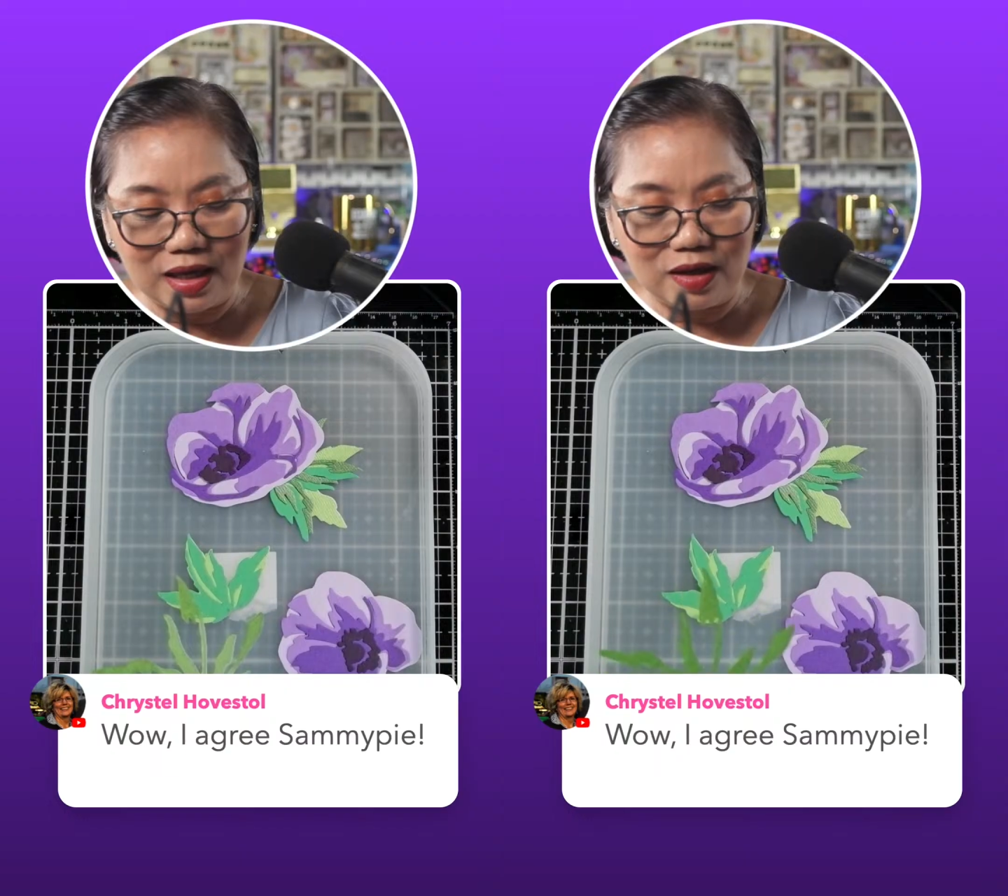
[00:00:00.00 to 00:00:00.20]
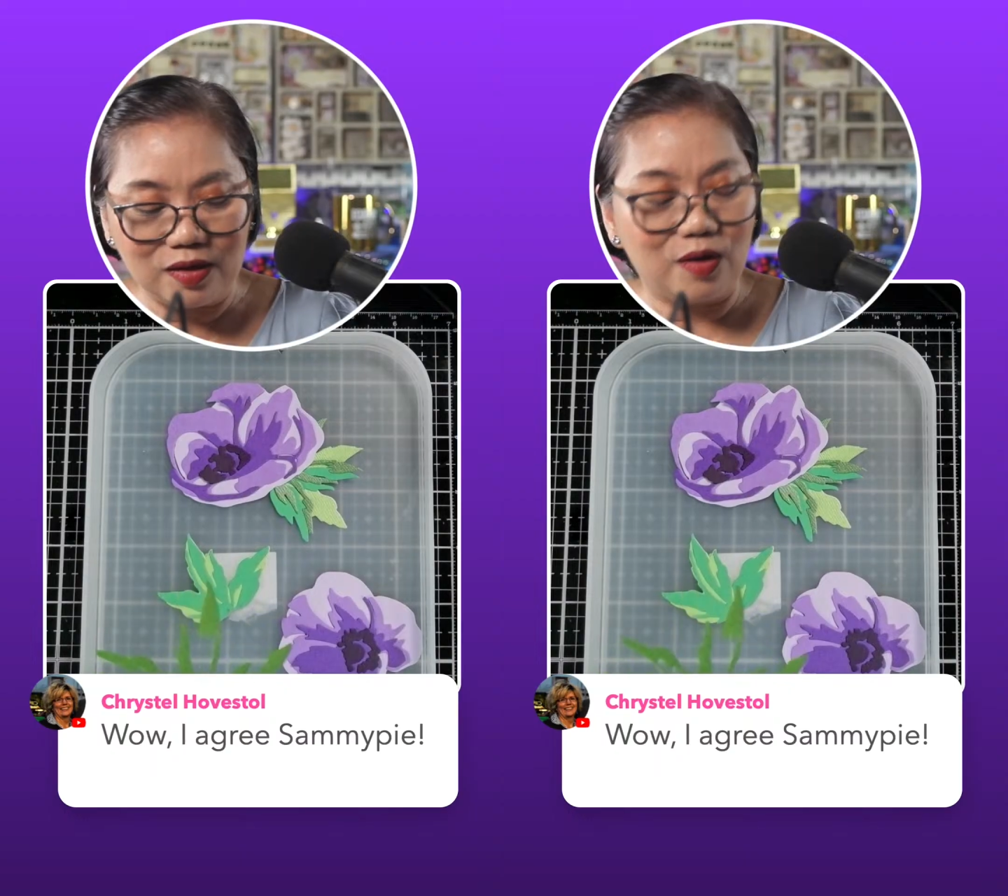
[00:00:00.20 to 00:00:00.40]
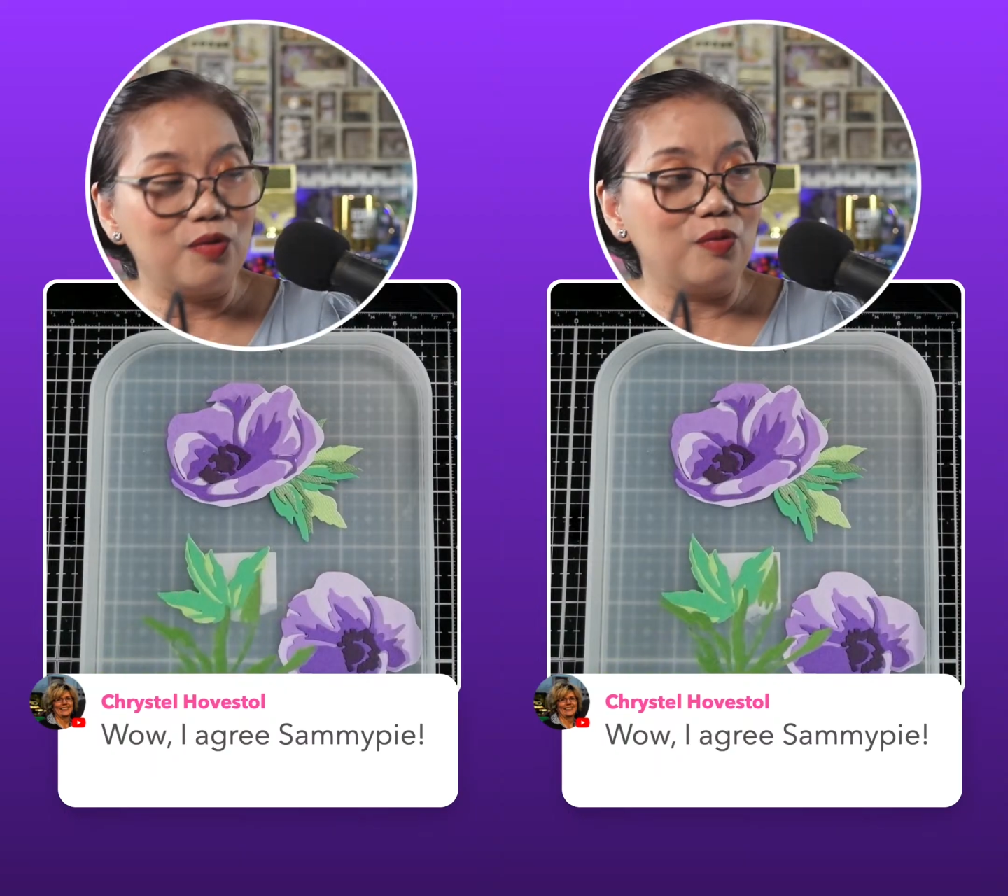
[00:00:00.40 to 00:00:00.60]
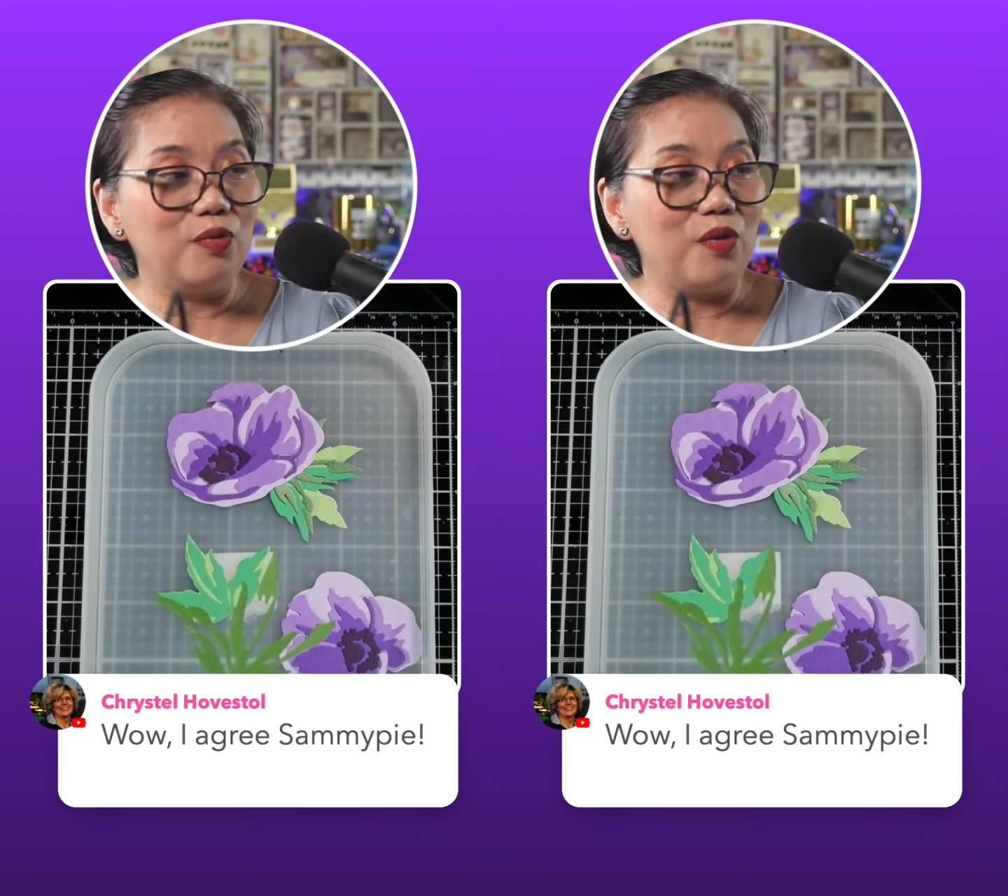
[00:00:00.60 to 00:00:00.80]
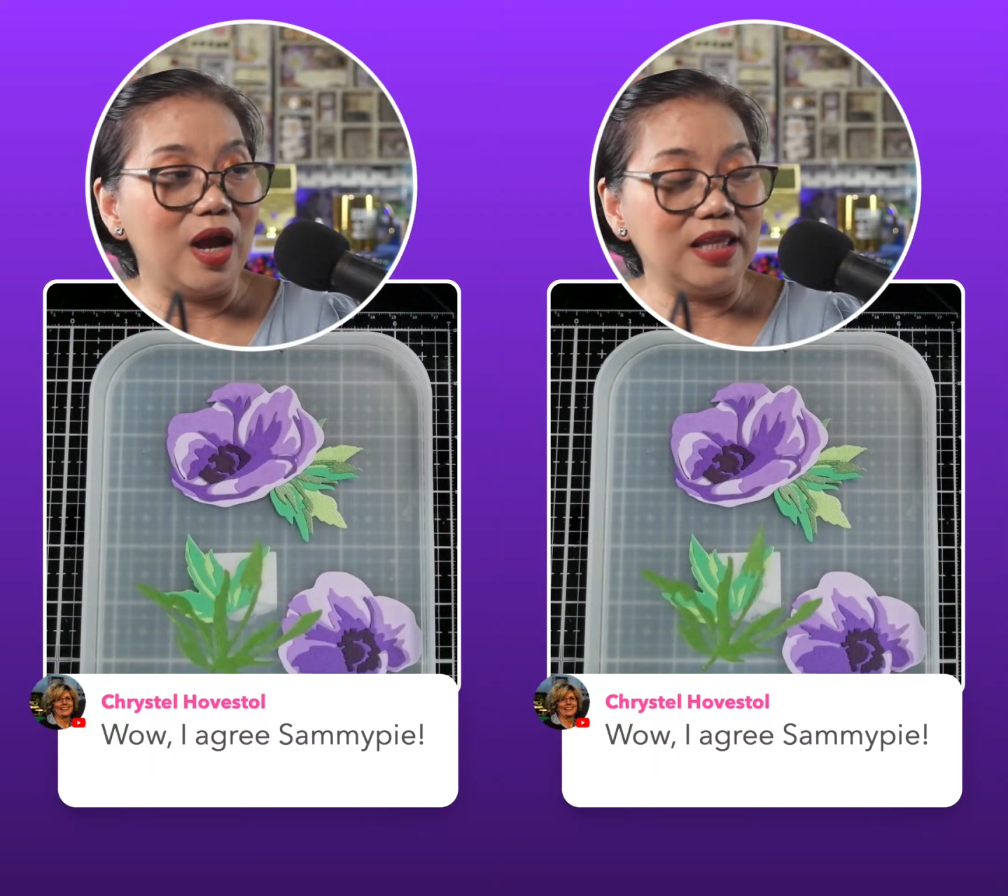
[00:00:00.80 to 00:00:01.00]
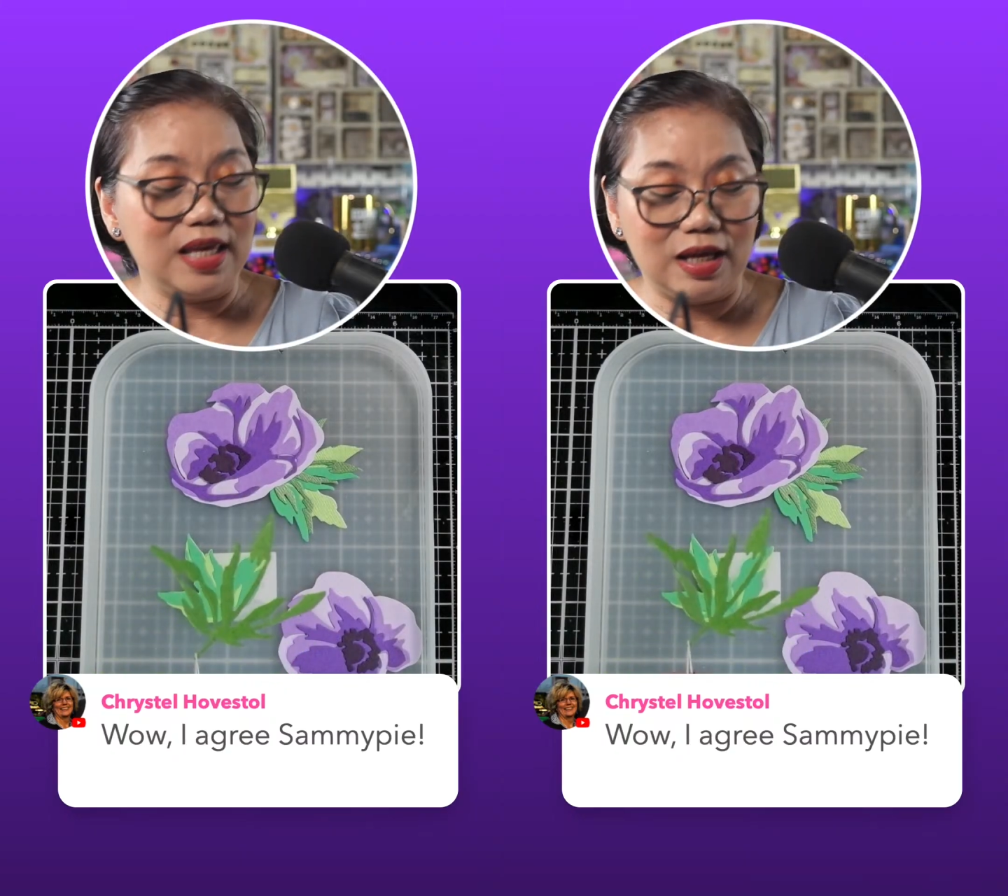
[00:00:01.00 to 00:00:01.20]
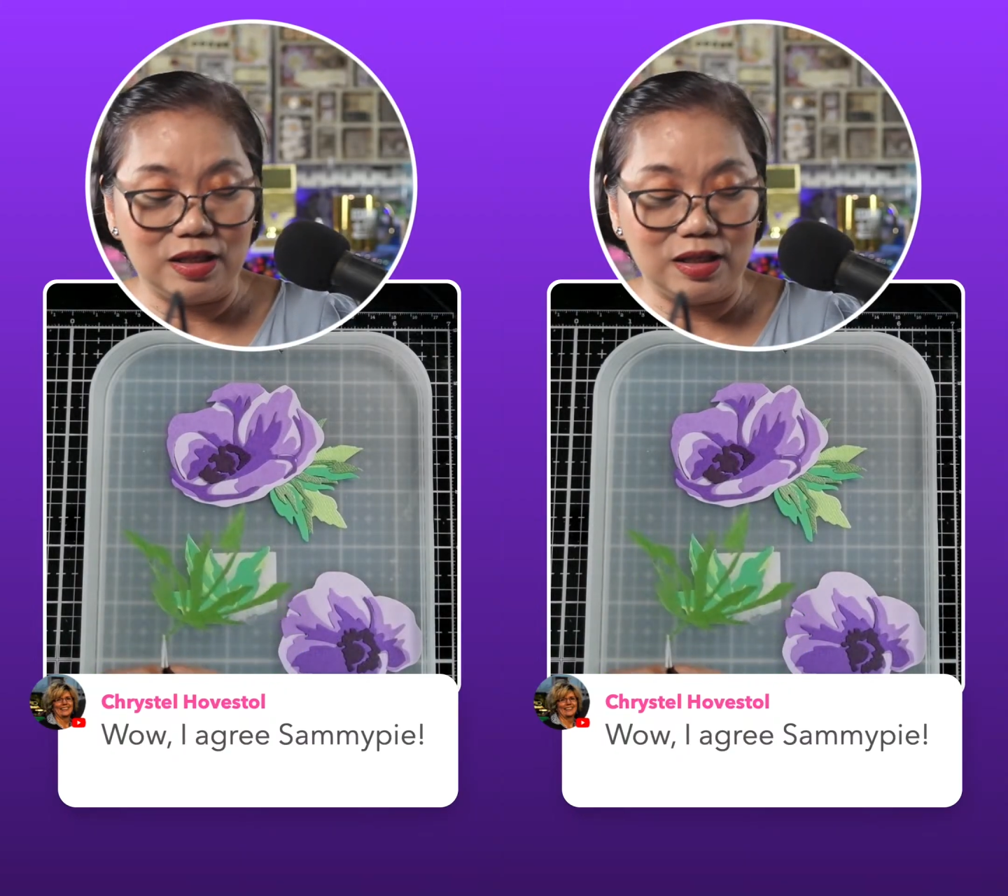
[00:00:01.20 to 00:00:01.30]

ready